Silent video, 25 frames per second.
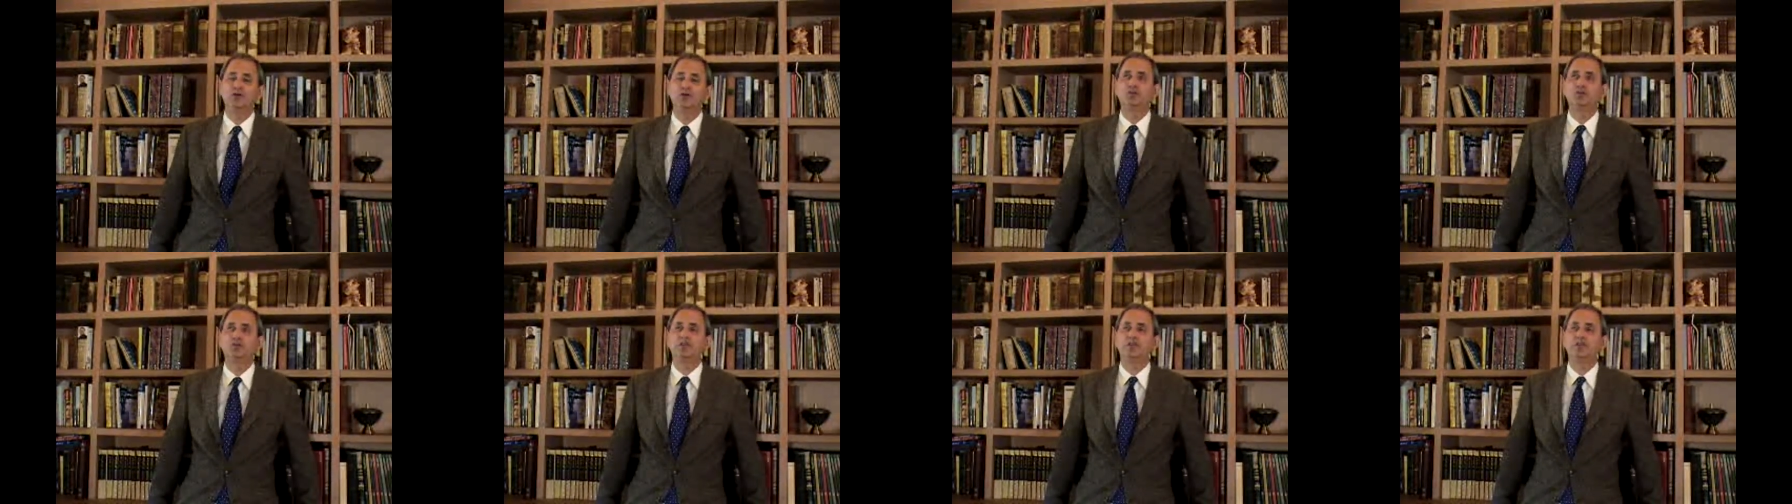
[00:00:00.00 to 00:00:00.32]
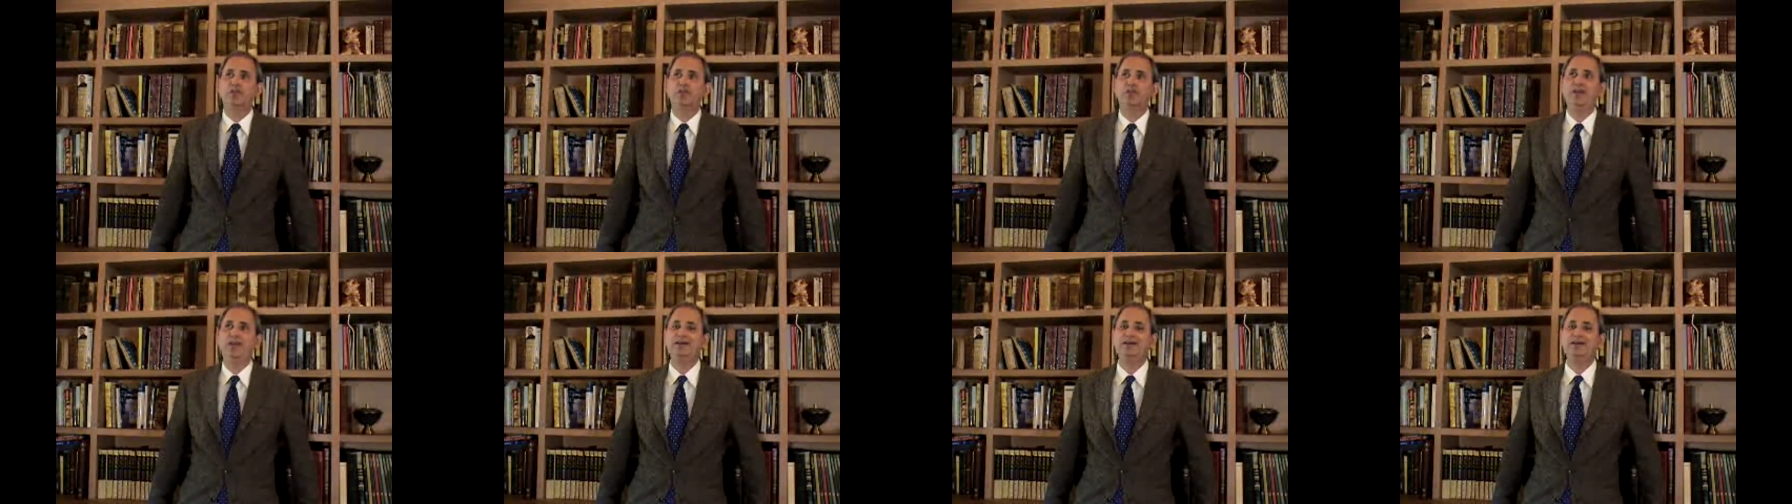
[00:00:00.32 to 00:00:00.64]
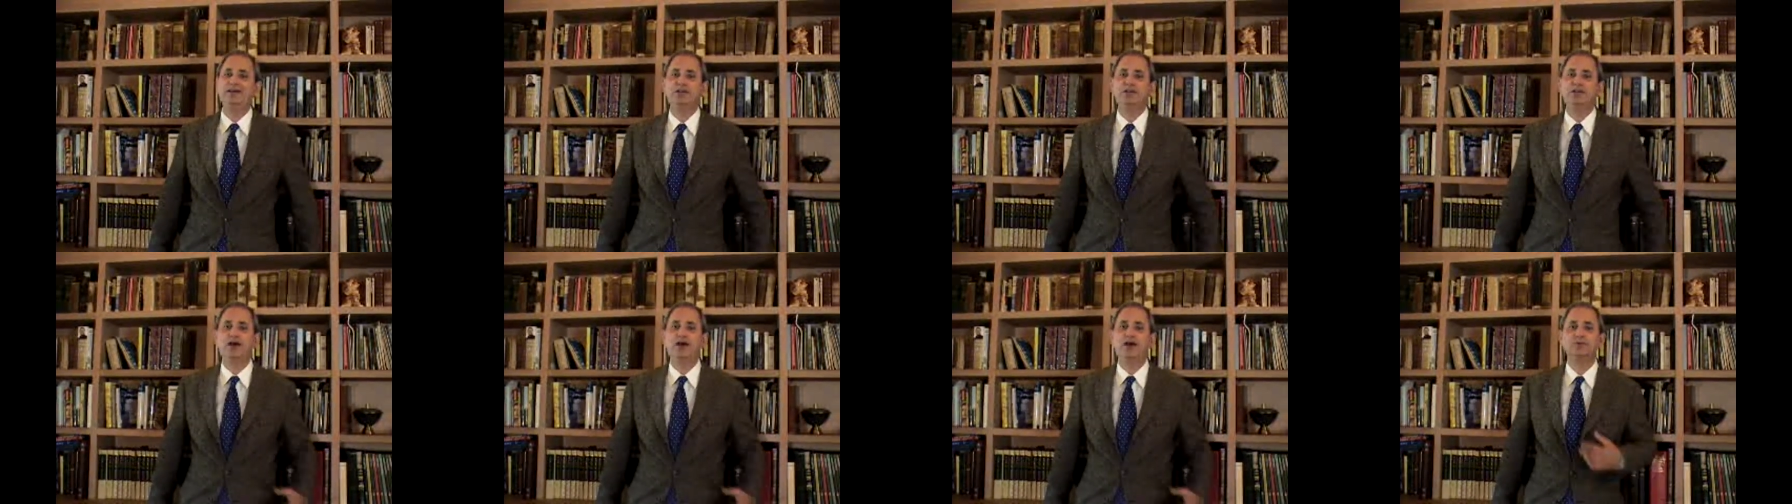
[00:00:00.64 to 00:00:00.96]
so that they
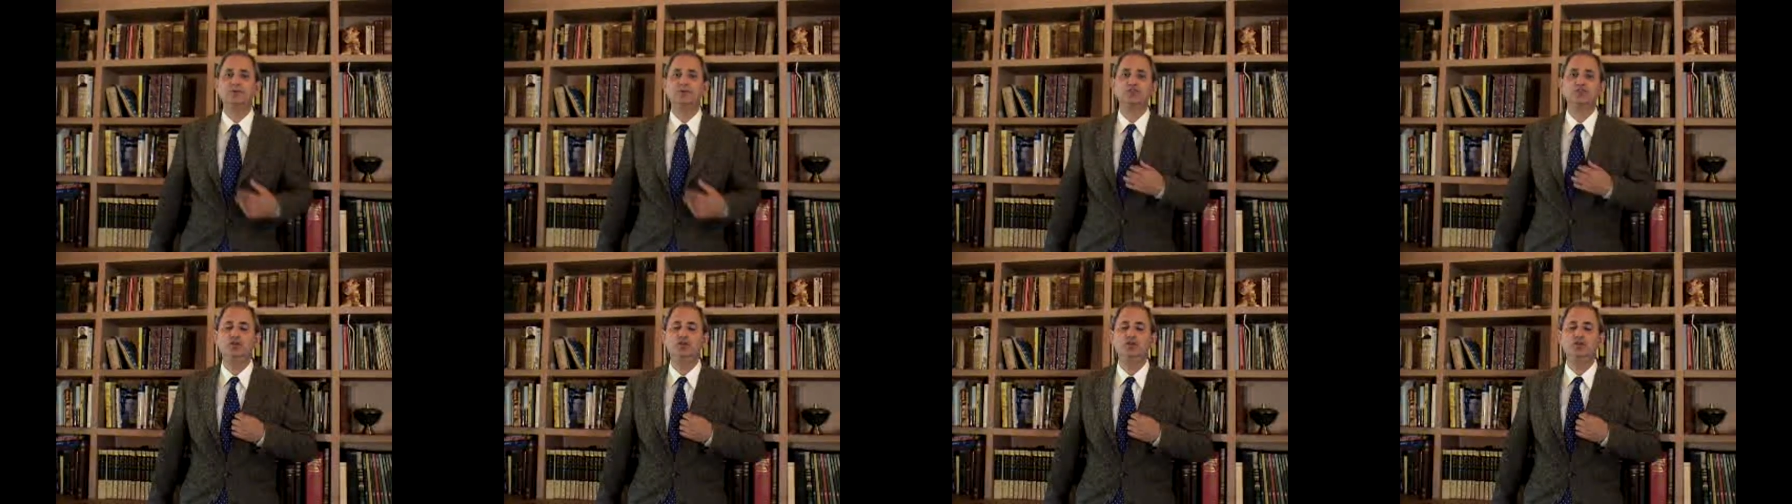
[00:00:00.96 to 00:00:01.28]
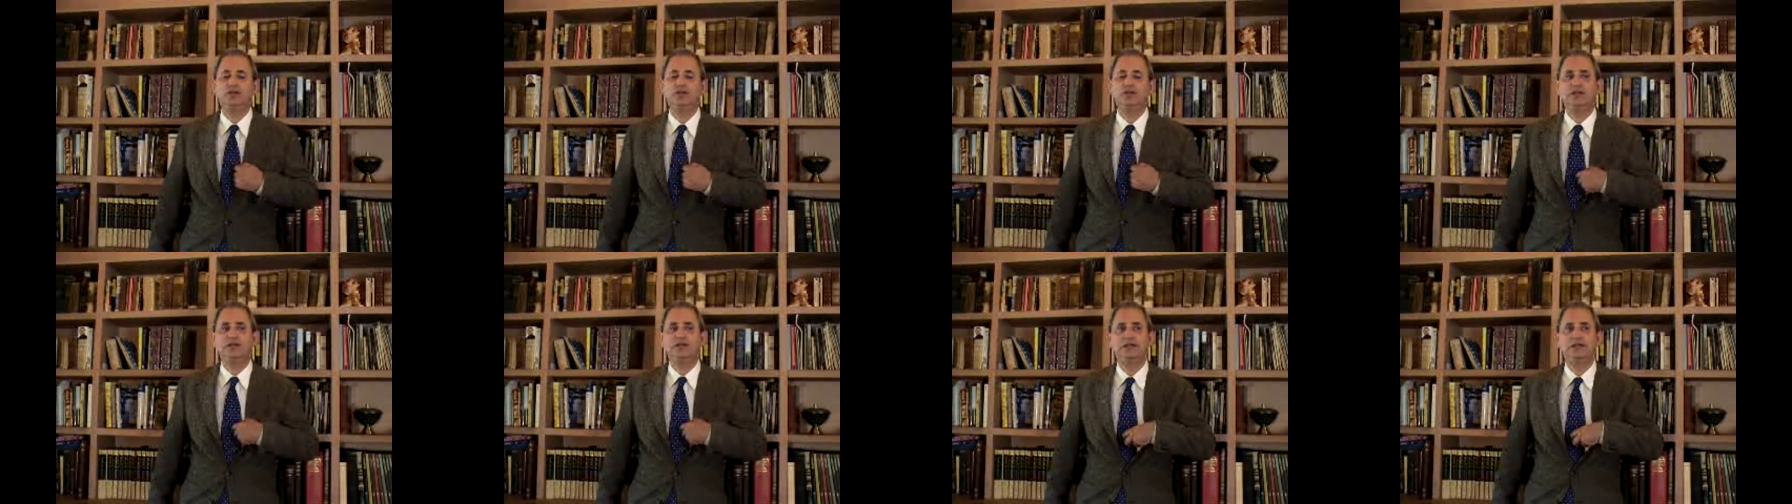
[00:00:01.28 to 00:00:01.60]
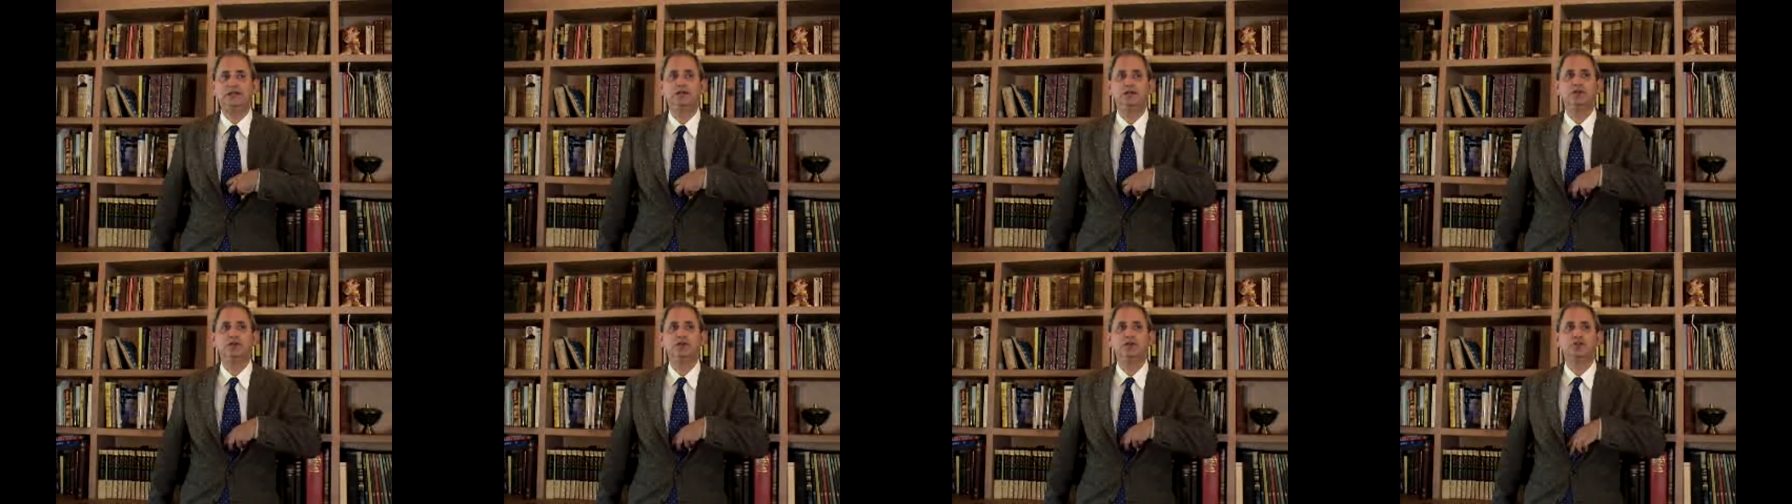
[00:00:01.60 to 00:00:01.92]
have the
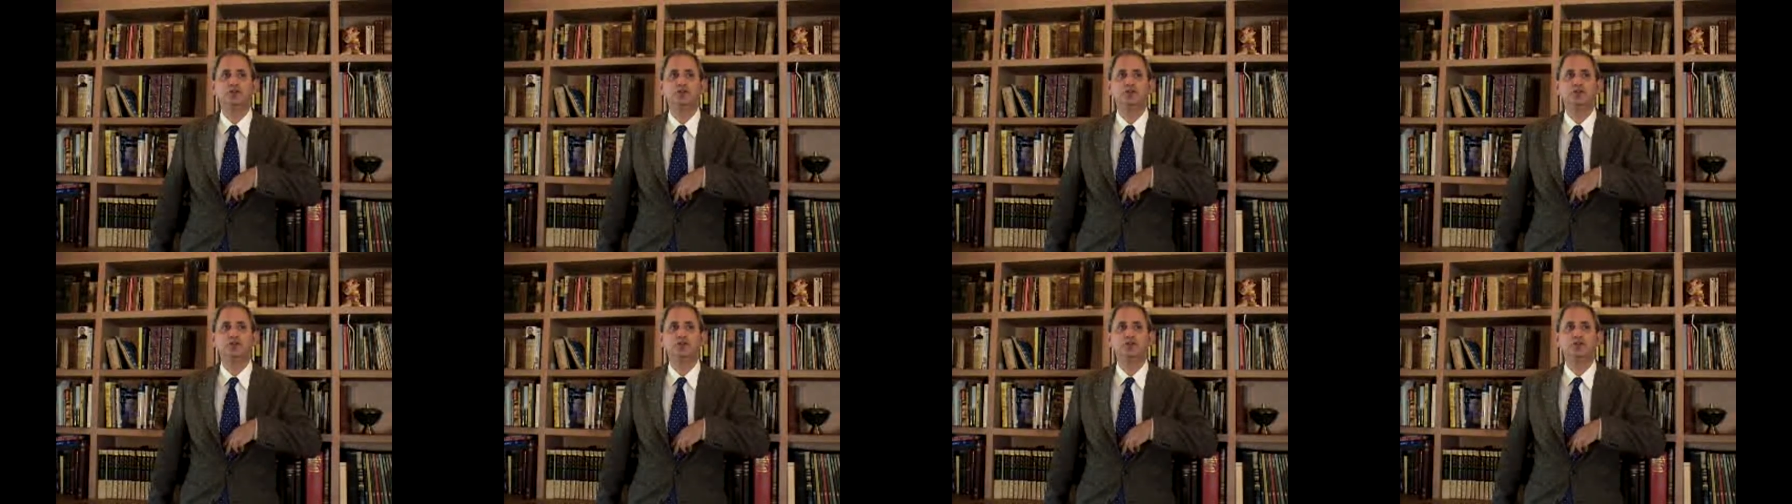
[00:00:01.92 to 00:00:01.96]
opportunity